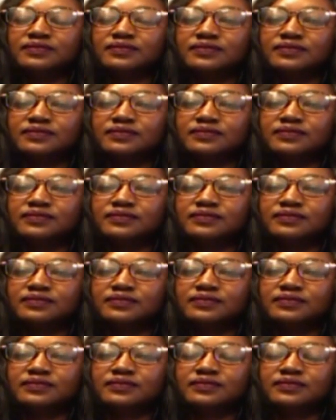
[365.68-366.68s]

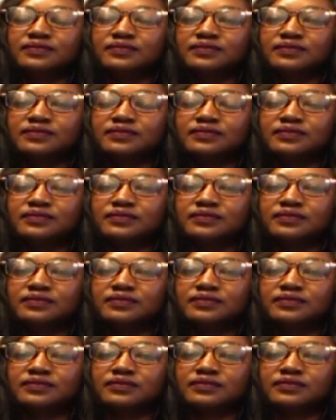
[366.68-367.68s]

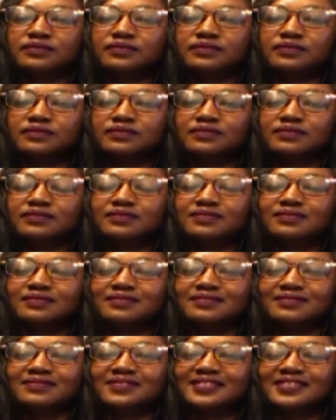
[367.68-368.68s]

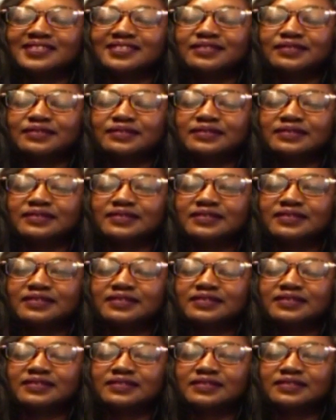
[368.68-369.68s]

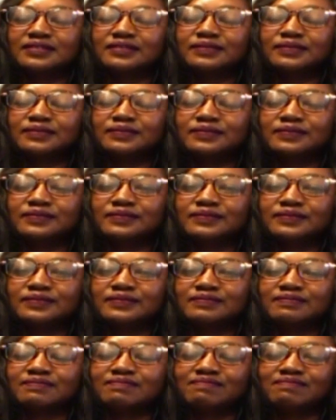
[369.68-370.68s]

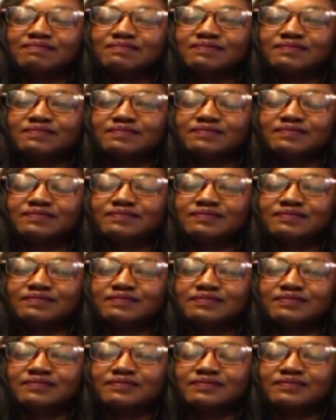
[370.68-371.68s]

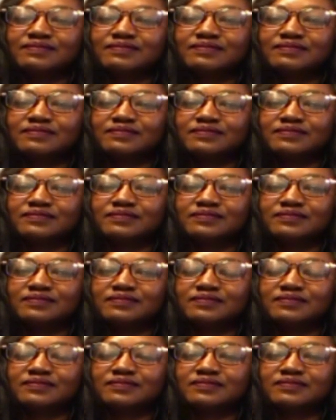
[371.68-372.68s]

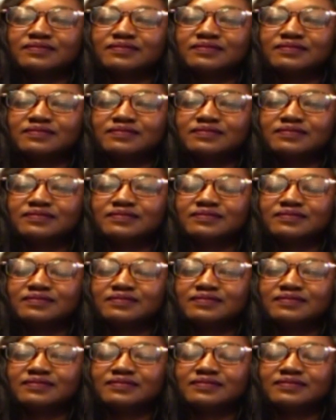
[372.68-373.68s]
No words are spoken by the person on screen.